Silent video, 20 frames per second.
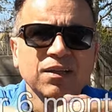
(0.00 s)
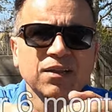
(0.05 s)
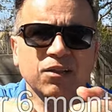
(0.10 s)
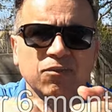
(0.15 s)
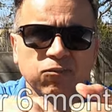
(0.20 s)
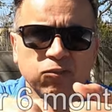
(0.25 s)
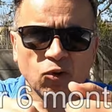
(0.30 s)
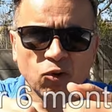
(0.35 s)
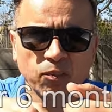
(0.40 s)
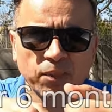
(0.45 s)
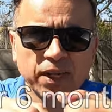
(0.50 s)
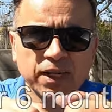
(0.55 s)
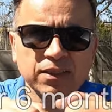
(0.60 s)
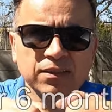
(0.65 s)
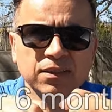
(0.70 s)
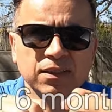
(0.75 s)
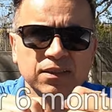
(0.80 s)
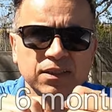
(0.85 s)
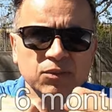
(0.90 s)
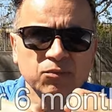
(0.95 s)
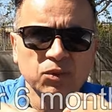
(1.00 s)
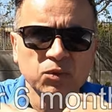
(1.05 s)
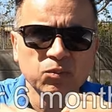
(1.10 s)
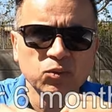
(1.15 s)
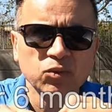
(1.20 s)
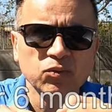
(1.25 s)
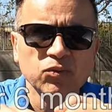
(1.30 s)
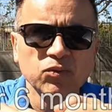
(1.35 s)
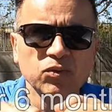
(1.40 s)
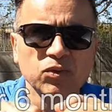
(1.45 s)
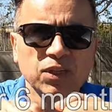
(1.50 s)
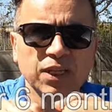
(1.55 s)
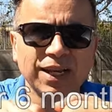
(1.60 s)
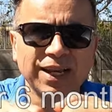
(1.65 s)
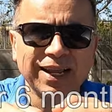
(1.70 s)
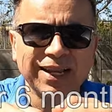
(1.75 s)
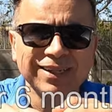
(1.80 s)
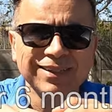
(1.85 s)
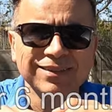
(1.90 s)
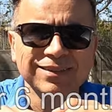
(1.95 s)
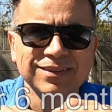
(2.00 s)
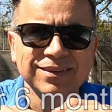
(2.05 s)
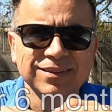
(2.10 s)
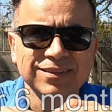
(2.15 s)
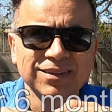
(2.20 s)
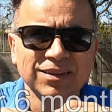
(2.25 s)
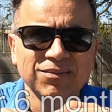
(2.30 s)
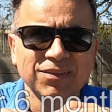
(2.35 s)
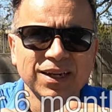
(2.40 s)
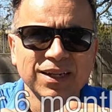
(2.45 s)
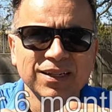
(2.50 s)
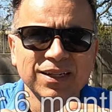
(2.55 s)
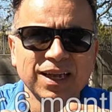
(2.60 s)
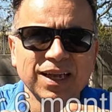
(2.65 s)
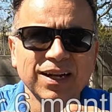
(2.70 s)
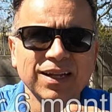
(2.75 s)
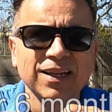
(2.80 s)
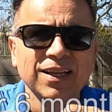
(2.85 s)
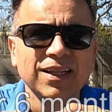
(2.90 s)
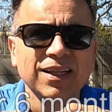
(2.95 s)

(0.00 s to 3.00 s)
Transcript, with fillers: the floor mats, the tin removal, the lights and stuff like that.